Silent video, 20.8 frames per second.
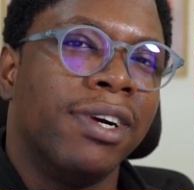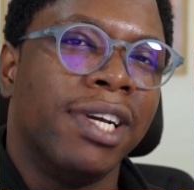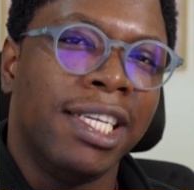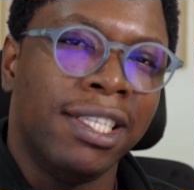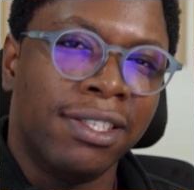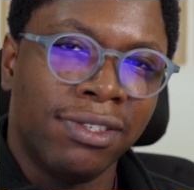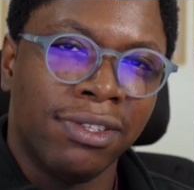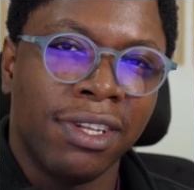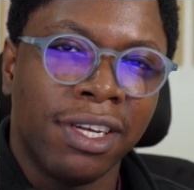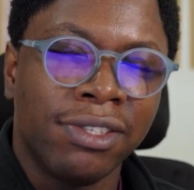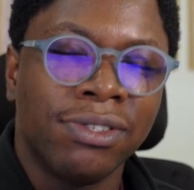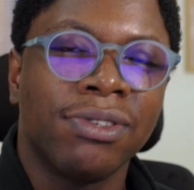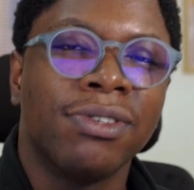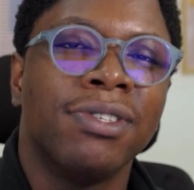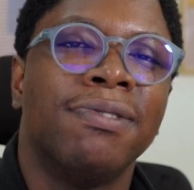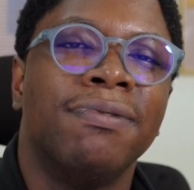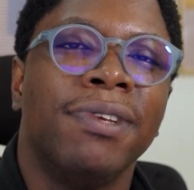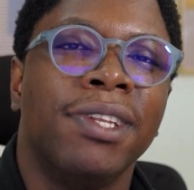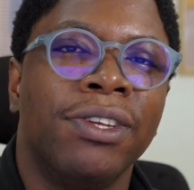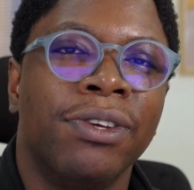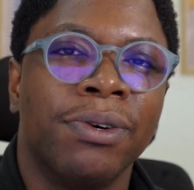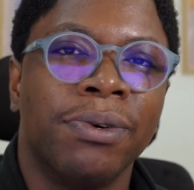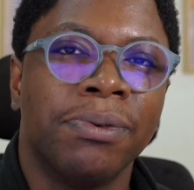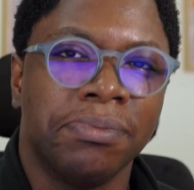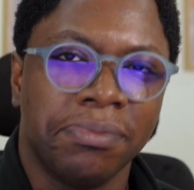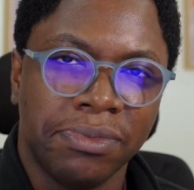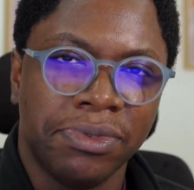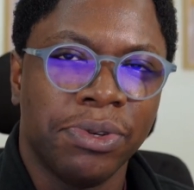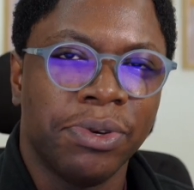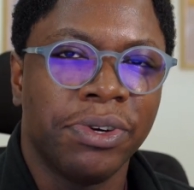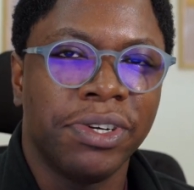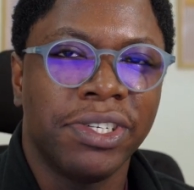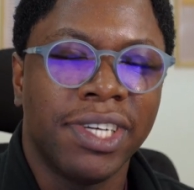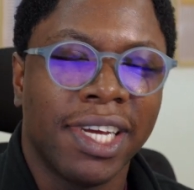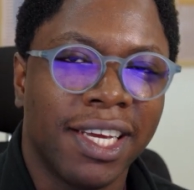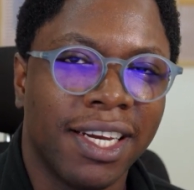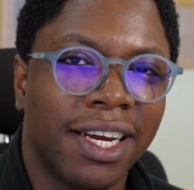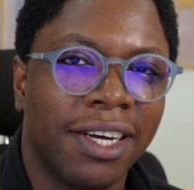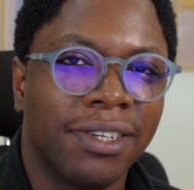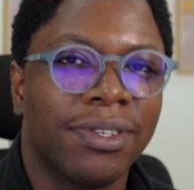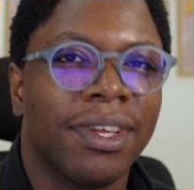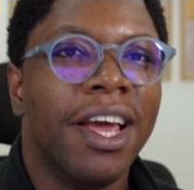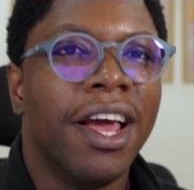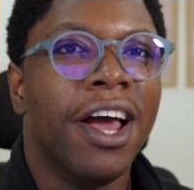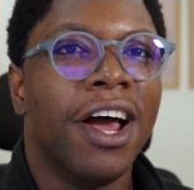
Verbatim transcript: It's Nonsense video, so go check it out.